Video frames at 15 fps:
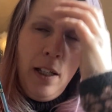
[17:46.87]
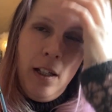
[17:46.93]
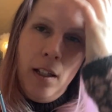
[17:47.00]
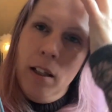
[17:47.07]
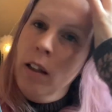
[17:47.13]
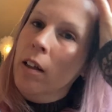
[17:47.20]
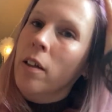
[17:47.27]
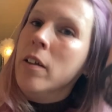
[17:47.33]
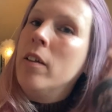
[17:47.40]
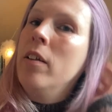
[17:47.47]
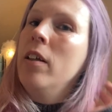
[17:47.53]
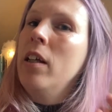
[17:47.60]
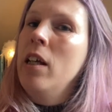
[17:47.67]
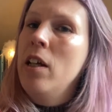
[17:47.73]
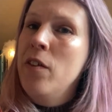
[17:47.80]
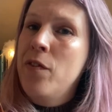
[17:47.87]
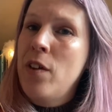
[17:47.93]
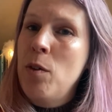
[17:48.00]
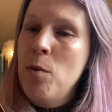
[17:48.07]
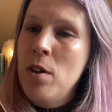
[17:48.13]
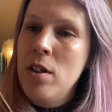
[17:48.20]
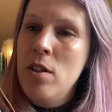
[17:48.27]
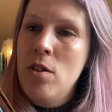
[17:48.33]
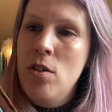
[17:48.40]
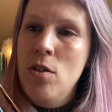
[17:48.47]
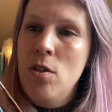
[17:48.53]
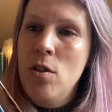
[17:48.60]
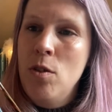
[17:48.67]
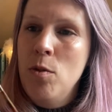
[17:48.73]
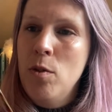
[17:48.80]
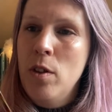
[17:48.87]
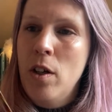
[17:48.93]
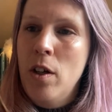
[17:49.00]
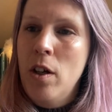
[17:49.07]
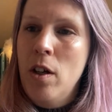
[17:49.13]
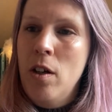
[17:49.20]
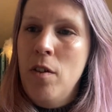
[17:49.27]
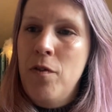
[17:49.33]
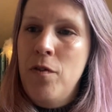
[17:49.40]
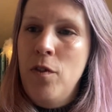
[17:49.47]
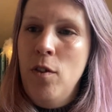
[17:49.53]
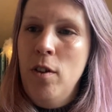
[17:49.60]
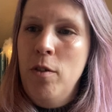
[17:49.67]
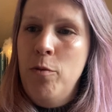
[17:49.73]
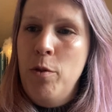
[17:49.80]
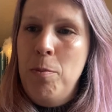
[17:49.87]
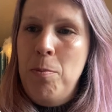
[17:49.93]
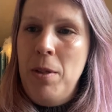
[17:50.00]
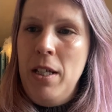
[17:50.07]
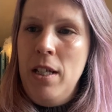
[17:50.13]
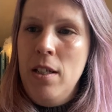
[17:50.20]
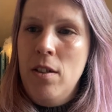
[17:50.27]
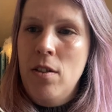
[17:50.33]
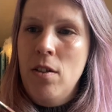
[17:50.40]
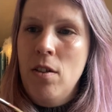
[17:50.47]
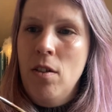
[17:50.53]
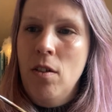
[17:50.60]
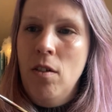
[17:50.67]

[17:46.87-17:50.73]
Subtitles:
If I wanted to do a full repeat